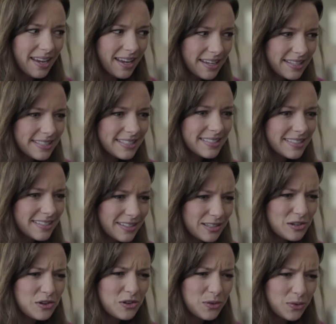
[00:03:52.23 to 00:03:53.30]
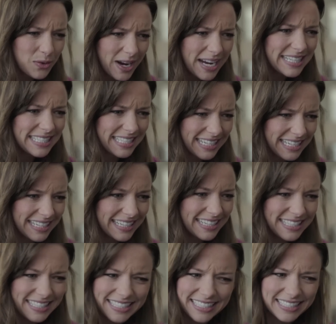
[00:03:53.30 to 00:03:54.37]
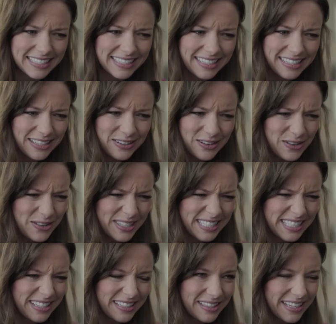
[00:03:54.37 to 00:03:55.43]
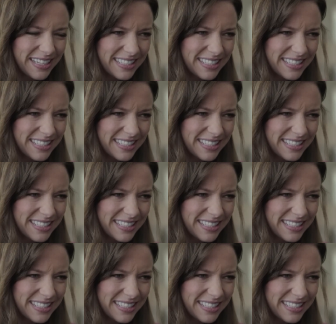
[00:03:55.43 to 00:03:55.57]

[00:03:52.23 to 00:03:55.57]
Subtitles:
It's crazy. It's, you know, it's a